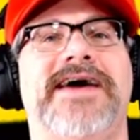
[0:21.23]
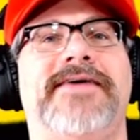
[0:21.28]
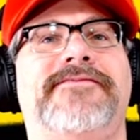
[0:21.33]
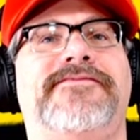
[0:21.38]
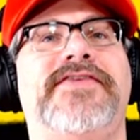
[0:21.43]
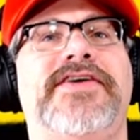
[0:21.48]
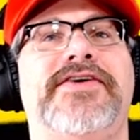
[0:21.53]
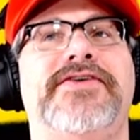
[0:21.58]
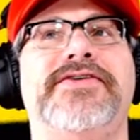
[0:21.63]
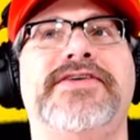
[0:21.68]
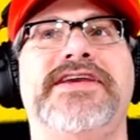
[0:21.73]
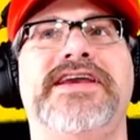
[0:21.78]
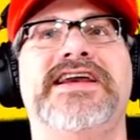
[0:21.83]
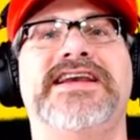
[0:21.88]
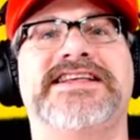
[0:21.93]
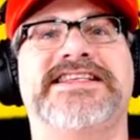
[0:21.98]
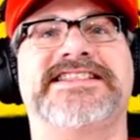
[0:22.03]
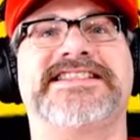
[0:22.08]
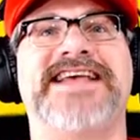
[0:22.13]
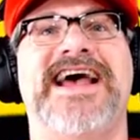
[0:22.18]
I'm very
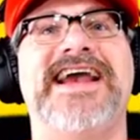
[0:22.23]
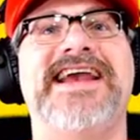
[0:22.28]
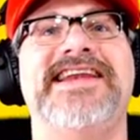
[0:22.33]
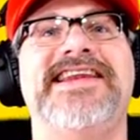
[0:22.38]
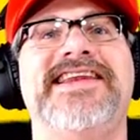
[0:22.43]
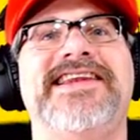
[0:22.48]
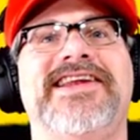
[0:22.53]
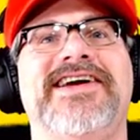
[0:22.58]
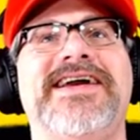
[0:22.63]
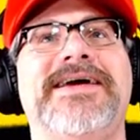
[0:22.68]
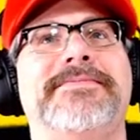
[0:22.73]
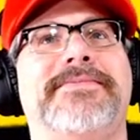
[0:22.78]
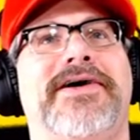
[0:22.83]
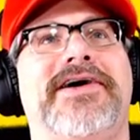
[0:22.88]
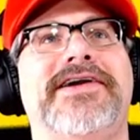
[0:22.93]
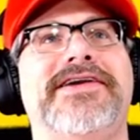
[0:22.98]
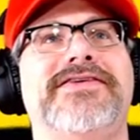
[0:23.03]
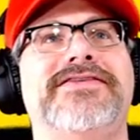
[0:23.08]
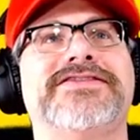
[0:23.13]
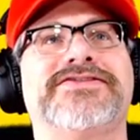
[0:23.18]
excited. Look at
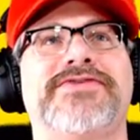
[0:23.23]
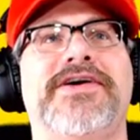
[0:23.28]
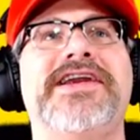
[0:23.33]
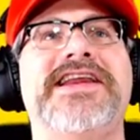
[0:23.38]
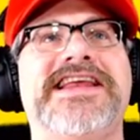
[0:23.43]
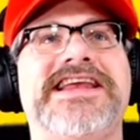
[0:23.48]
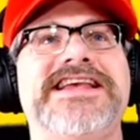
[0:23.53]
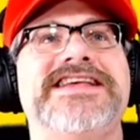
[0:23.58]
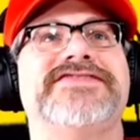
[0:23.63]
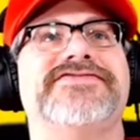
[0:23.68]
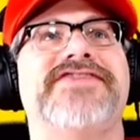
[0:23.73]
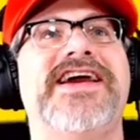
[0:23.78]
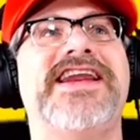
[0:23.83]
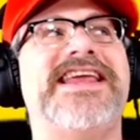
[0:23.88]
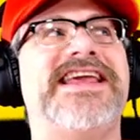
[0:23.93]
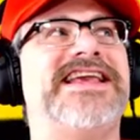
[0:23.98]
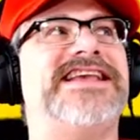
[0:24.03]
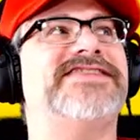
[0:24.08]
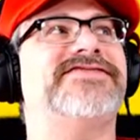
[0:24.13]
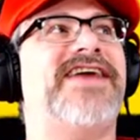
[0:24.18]
Mario's running. He's
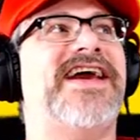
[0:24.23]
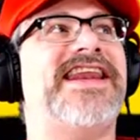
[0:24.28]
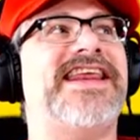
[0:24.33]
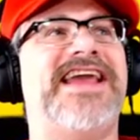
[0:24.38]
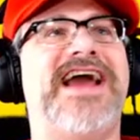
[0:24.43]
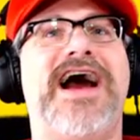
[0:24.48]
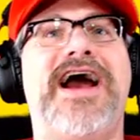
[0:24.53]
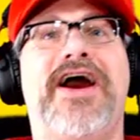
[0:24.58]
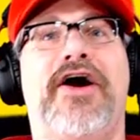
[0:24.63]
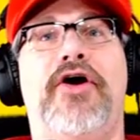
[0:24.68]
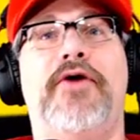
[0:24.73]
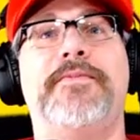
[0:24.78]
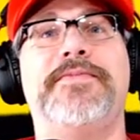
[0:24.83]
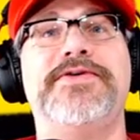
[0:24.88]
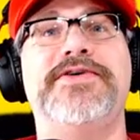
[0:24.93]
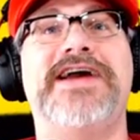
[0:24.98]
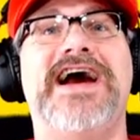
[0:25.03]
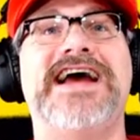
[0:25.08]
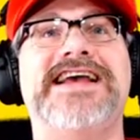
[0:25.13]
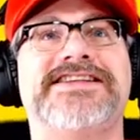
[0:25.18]
ready. He's ready. I
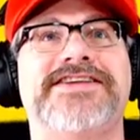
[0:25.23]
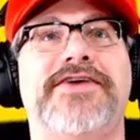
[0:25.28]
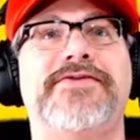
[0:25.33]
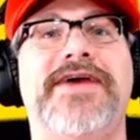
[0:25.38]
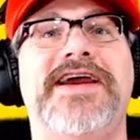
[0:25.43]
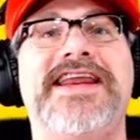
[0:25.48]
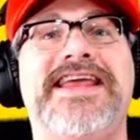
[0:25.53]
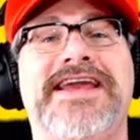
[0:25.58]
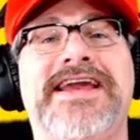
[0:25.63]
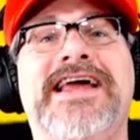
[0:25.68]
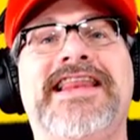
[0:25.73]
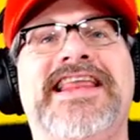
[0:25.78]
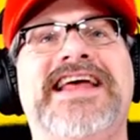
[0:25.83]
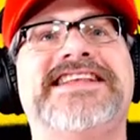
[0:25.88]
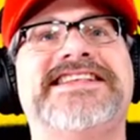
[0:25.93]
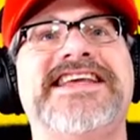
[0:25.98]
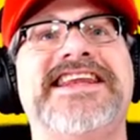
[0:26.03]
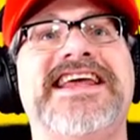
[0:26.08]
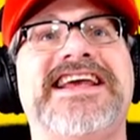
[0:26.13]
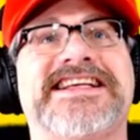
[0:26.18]
hope you guys are ready.
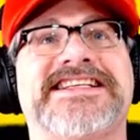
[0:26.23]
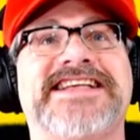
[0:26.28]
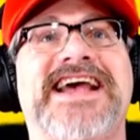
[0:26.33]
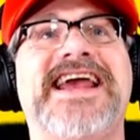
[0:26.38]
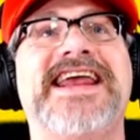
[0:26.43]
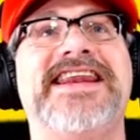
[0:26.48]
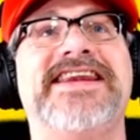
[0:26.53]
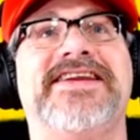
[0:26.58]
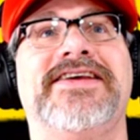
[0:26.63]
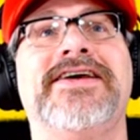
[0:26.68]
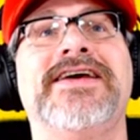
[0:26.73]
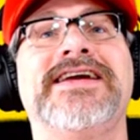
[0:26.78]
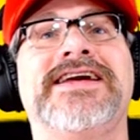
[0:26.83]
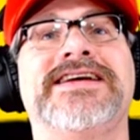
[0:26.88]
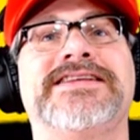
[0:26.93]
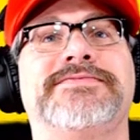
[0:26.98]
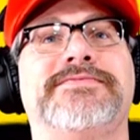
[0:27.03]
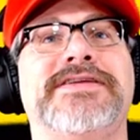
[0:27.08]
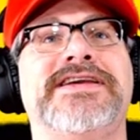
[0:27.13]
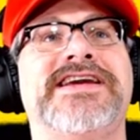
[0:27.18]
Let's get excited
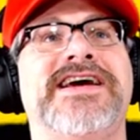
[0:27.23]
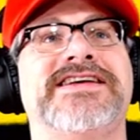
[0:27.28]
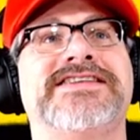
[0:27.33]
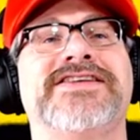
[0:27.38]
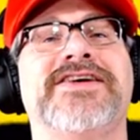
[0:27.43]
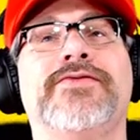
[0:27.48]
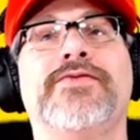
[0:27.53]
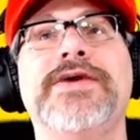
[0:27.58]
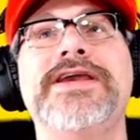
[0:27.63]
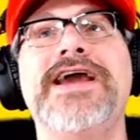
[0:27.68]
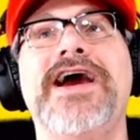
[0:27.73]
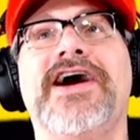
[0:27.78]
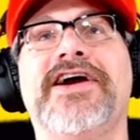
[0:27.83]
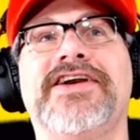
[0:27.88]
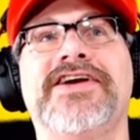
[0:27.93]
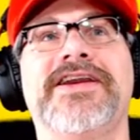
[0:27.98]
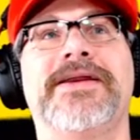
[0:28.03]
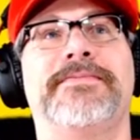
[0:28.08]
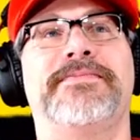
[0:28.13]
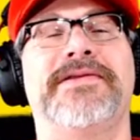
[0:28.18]
because because we
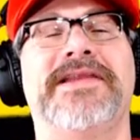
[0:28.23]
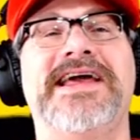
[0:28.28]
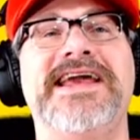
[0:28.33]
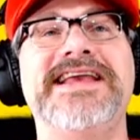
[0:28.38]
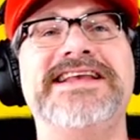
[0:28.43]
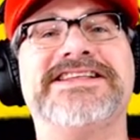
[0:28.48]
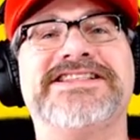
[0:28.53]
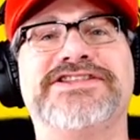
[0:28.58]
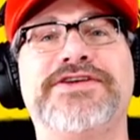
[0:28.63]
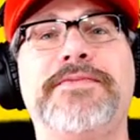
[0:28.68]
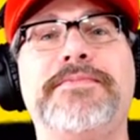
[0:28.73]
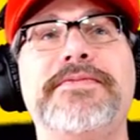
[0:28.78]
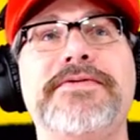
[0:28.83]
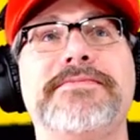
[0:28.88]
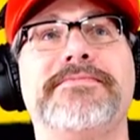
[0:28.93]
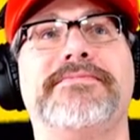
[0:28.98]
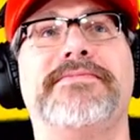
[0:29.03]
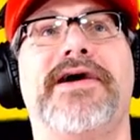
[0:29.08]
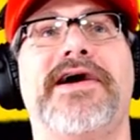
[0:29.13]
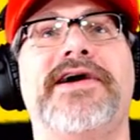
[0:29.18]
are gonna play
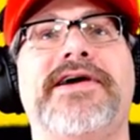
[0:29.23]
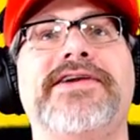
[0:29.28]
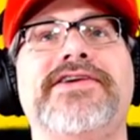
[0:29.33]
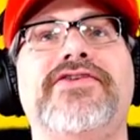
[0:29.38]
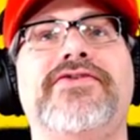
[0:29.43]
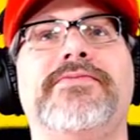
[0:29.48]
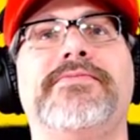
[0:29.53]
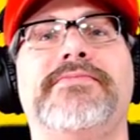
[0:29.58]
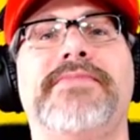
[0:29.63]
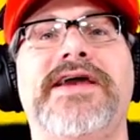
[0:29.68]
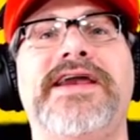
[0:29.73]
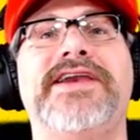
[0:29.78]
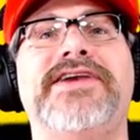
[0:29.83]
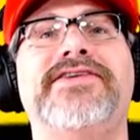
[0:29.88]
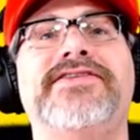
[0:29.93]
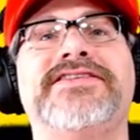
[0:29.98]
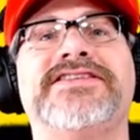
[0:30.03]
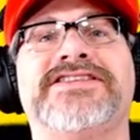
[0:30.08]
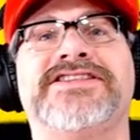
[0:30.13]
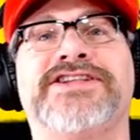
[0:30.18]
Super Mario
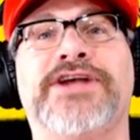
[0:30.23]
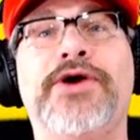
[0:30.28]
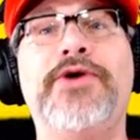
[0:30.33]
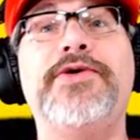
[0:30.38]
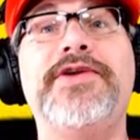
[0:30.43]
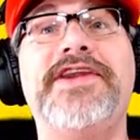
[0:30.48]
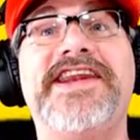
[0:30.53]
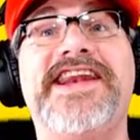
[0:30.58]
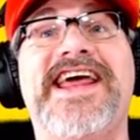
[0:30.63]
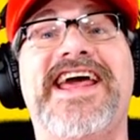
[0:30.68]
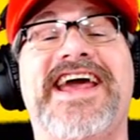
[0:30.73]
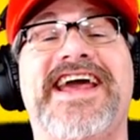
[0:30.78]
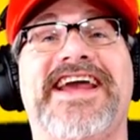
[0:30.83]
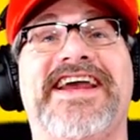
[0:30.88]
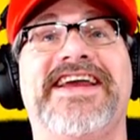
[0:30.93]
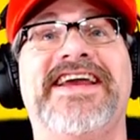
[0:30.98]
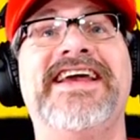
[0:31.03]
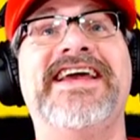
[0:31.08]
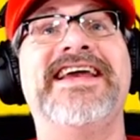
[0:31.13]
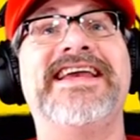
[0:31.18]
Maker two
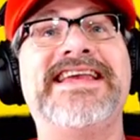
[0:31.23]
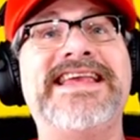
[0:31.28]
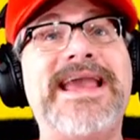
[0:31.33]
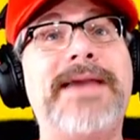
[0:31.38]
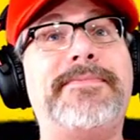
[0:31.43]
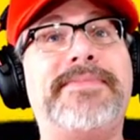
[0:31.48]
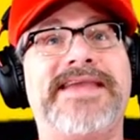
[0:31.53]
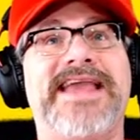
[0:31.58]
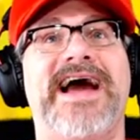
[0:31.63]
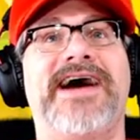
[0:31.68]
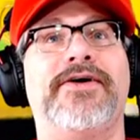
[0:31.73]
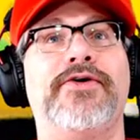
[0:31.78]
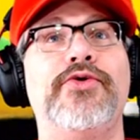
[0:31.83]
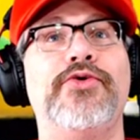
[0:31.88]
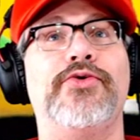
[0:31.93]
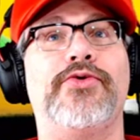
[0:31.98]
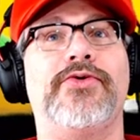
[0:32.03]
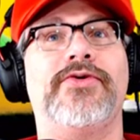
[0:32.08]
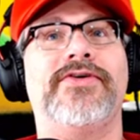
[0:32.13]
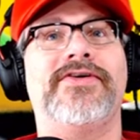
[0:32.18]
today. Yippee
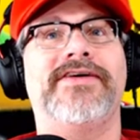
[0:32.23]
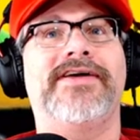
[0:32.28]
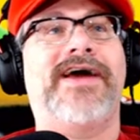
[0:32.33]
yahoo!